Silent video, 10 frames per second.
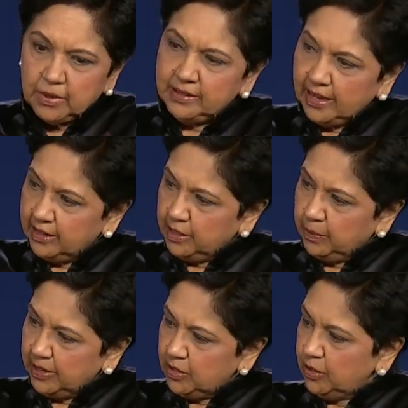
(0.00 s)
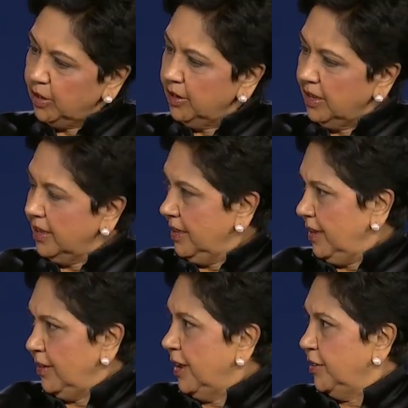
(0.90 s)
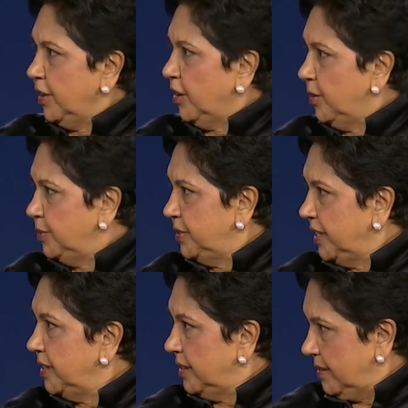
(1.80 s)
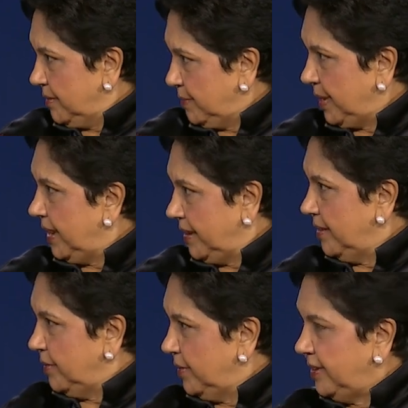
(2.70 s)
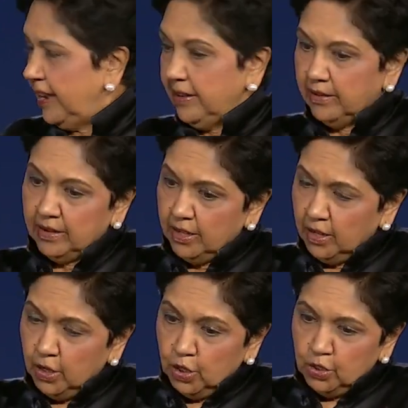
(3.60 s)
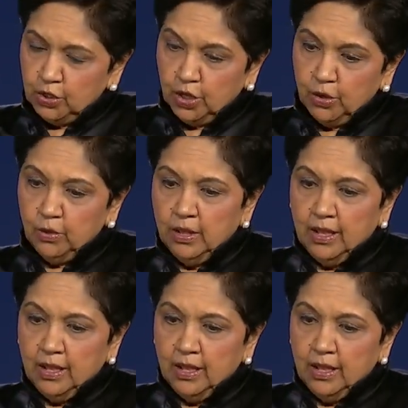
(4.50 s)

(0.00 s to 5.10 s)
about talent depends on how they're compensated, paid, and retained. So